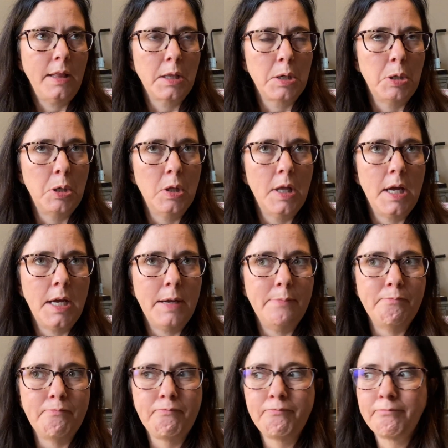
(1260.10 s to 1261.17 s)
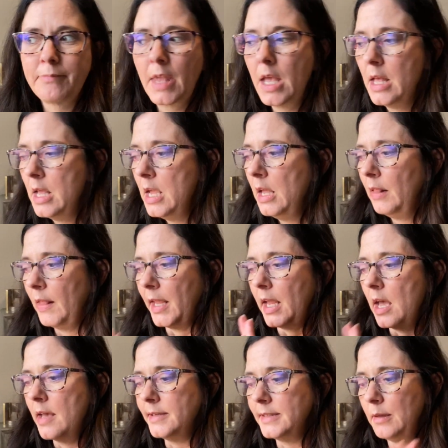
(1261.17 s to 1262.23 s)
little like
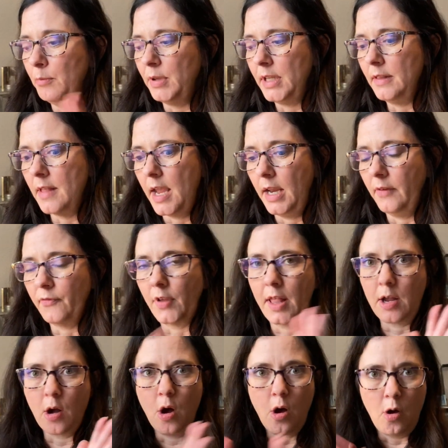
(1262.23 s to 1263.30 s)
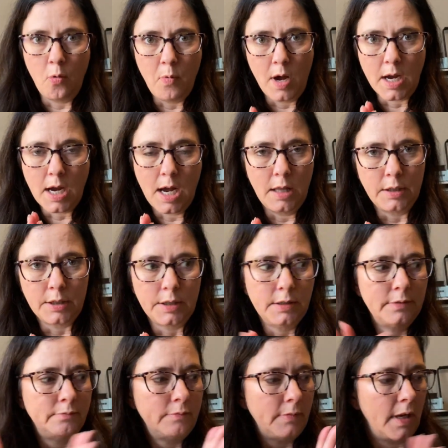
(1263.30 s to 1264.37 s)
assembly line for like all one color,
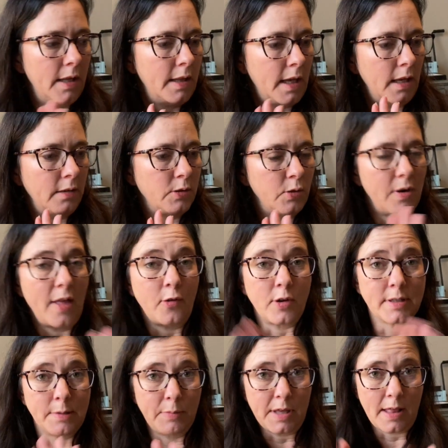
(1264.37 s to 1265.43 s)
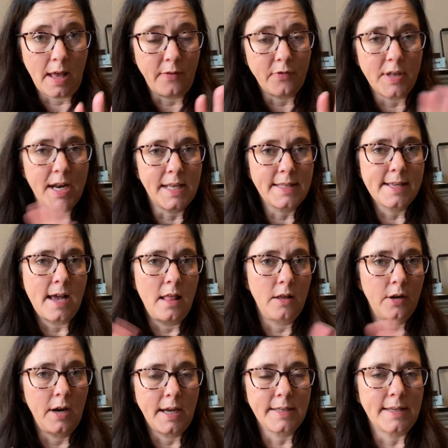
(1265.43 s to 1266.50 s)
and then do another assembly line for the next
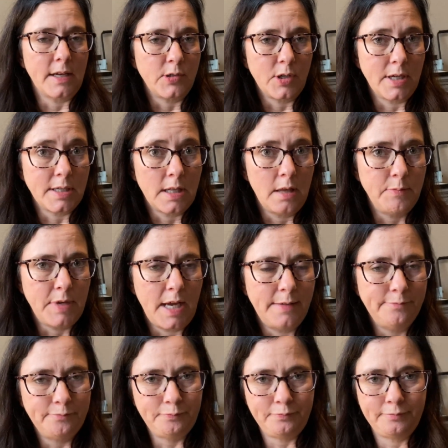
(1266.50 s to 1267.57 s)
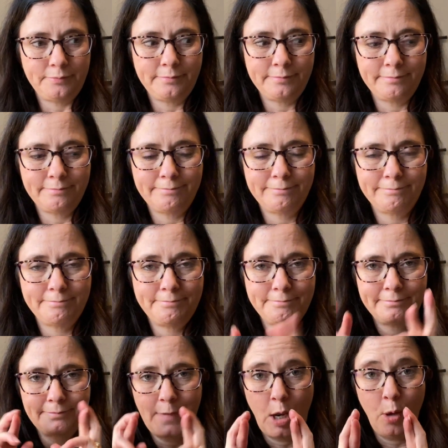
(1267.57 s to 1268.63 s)
color, etc. until I'm done.
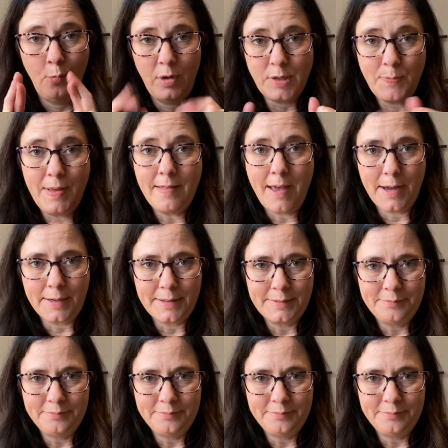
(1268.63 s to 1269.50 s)
Wish me luck.